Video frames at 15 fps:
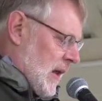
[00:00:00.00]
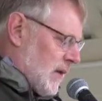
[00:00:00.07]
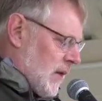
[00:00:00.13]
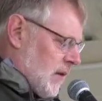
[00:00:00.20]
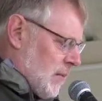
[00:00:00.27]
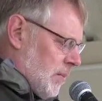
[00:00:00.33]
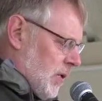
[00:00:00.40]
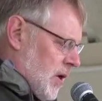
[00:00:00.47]

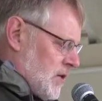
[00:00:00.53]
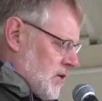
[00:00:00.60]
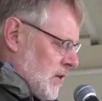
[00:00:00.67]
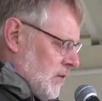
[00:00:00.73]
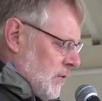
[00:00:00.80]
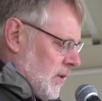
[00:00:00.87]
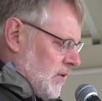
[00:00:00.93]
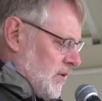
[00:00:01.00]
Another
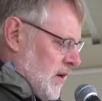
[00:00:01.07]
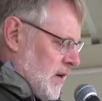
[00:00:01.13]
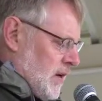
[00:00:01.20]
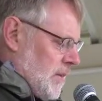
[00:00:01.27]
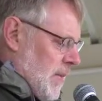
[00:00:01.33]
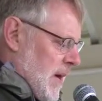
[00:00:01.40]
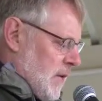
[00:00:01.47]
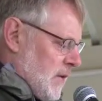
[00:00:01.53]
project we're
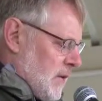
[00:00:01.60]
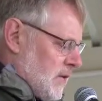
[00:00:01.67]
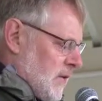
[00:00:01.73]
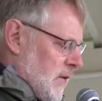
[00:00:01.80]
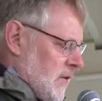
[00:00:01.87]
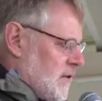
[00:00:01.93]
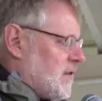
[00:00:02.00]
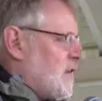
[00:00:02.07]
excited about is
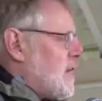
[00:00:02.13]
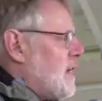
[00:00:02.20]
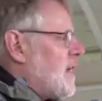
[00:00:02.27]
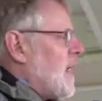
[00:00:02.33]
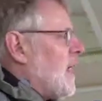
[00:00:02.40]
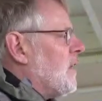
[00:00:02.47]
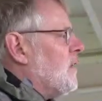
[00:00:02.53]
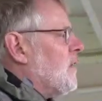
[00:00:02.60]
our city
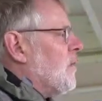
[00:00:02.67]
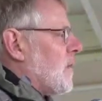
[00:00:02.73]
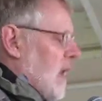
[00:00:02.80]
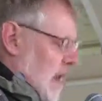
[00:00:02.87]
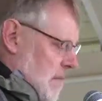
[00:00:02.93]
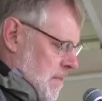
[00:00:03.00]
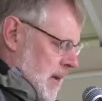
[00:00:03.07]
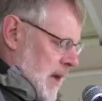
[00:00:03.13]
council
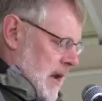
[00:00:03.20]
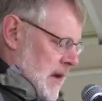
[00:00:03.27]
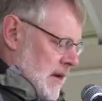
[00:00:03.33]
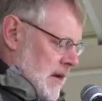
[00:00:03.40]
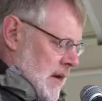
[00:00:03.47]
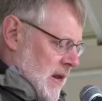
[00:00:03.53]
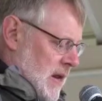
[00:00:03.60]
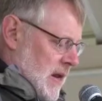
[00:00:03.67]

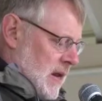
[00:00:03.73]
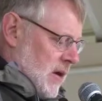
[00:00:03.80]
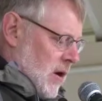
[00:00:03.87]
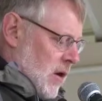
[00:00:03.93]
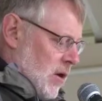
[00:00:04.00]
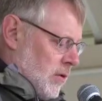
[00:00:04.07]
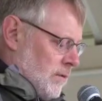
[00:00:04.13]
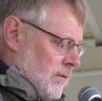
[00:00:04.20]
campaign
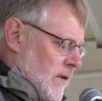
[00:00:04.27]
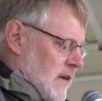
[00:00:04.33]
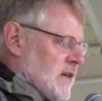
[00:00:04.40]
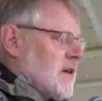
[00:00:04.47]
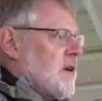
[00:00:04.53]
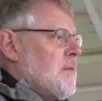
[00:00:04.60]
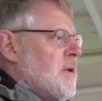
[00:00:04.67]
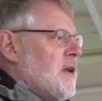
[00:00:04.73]
called
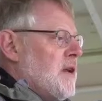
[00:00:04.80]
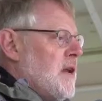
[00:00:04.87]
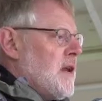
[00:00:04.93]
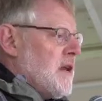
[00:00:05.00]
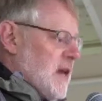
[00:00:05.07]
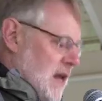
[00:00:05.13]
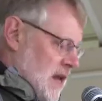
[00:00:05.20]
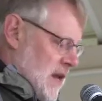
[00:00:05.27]
Fund
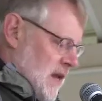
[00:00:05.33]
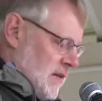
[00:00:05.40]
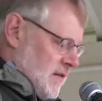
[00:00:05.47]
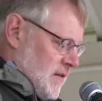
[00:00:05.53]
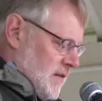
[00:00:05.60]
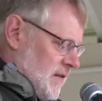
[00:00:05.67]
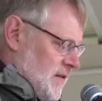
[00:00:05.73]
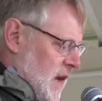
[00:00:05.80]
Community
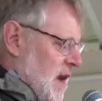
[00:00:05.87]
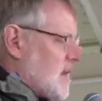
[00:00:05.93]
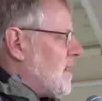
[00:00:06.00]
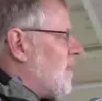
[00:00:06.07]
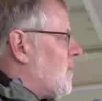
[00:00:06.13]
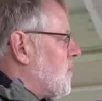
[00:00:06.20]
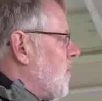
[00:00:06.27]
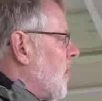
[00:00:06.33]
Needs,
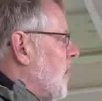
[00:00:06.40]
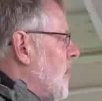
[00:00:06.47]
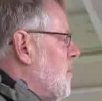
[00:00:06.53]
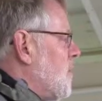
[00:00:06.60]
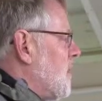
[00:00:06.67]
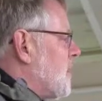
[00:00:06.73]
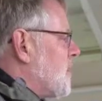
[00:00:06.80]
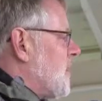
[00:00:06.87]
Not
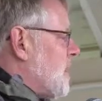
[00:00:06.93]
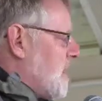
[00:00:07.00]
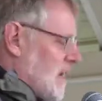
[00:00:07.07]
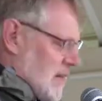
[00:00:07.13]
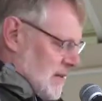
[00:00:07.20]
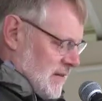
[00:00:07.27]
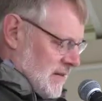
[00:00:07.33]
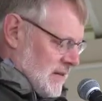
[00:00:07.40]
Israeli
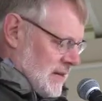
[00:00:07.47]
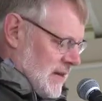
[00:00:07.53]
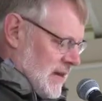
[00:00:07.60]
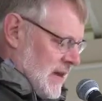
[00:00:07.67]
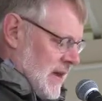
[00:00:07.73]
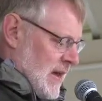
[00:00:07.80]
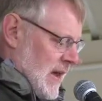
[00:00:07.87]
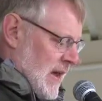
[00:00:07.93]
Misdeeds.
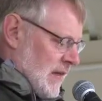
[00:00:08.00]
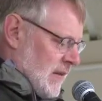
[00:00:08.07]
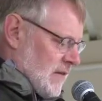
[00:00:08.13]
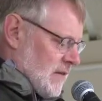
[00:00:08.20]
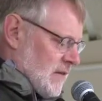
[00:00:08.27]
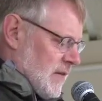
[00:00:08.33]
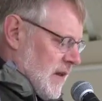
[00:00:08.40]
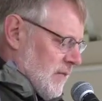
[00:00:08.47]
And
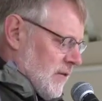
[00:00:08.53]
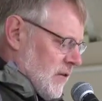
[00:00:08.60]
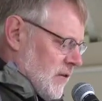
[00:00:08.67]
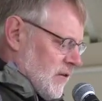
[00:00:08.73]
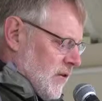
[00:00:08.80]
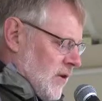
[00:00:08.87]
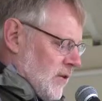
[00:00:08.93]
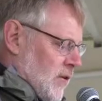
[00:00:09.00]
this is an effort
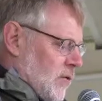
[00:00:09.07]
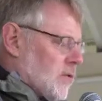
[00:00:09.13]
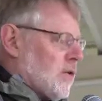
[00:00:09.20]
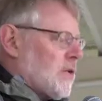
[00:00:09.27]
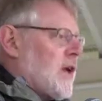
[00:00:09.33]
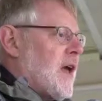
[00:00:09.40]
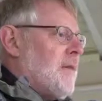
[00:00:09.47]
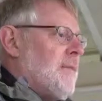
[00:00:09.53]
to start
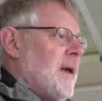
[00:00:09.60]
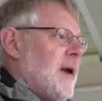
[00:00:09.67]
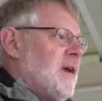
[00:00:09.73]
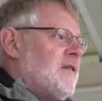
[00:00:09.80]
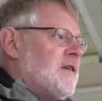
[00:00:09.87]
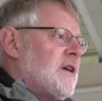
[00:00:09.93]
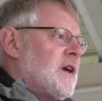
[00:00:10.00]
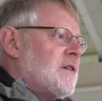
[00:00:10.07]
local
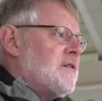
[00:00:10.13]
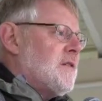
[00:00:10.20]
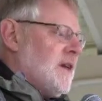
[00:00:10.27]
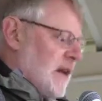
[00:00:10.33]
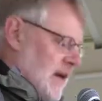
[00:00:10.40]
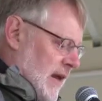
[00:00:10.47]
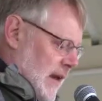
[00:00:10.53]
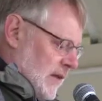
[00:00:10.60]
campaigns to get
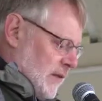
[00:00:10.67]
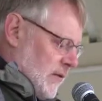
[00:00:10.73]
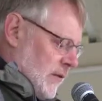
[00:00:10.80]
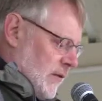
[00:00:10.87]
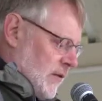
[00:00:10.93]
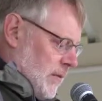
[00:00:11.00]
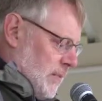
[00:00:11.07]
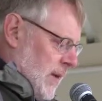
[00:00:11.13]
city
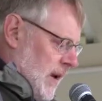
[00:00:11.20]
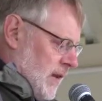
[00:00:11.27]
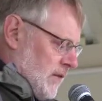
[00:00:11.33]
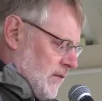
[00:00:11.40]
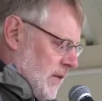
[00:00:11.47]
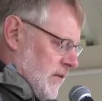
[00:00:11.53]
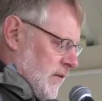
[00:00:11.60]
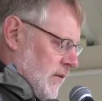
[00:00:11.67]
councils to
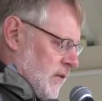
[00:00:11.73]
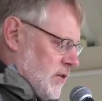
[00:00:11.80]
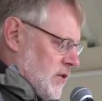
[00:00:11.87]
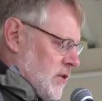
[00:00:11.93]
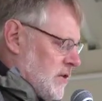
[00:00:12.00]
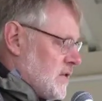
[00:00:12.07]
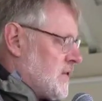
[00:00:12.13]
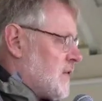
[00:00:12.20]
pass
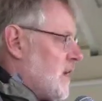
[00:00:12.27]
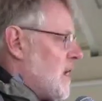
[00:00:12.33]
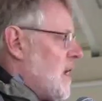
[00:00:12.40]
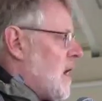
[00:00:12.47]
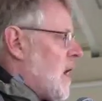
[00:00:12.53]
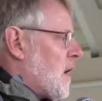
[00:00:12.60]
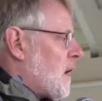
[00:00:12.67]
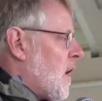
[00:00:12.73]
resolutions
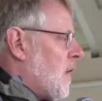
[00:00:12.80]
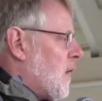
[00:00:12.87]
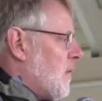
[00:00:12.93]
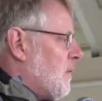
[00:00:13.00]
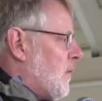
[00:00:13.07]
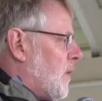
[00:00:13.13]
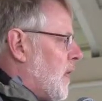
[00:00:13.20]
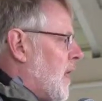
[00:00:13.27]

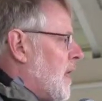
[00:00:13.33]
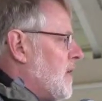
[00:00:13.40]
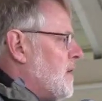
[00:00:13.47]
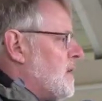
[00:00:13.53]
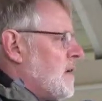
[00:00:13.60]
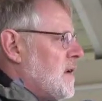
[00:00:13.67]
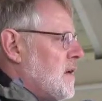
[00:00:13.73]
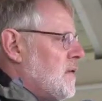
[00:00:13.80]
calling for an
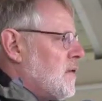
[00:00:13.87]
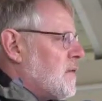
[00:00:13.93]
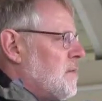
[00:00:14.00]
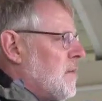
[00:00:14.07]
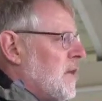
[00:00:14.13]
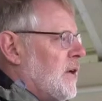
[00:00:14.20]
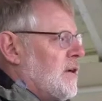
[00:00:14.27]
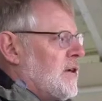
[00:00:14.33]
end to U.S.
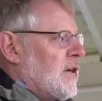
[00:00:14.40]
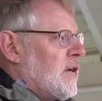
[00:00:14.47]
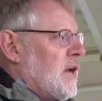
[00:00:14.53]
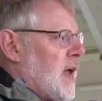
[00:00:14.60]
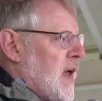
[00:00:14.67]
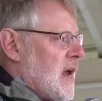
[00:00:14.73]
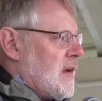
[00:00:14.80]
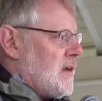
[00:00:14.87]

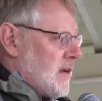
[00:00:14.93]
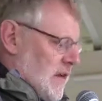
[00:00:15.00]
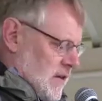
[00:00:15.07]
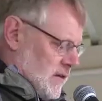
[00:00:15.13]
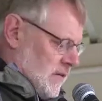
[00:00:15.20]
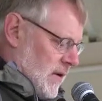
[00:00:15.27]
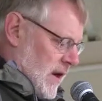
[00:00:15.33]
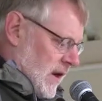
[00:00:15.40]
military aid to
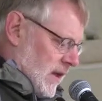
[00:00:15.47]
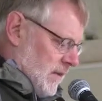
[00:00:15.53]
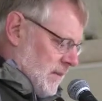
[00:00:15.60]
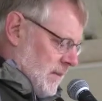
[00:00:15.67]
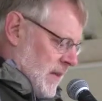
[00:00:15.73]
Israel.